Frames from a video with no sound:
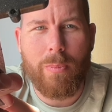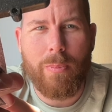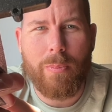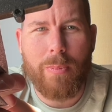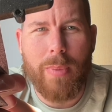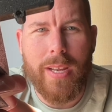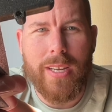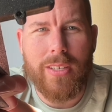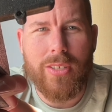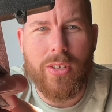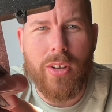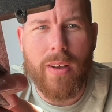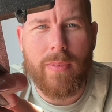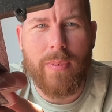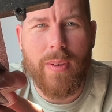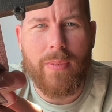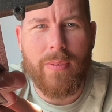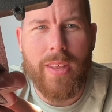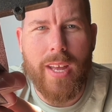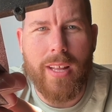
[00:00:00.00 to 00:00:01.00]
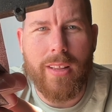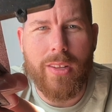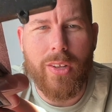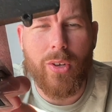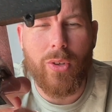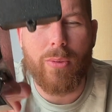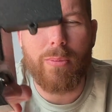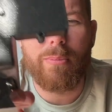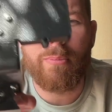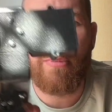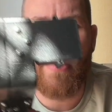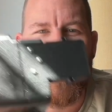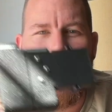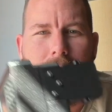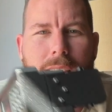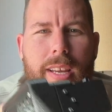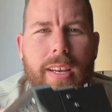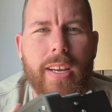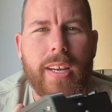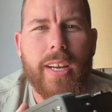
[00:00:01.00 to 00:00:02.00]
based off of that little
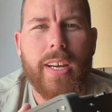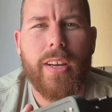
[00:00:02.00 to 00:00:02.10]
mini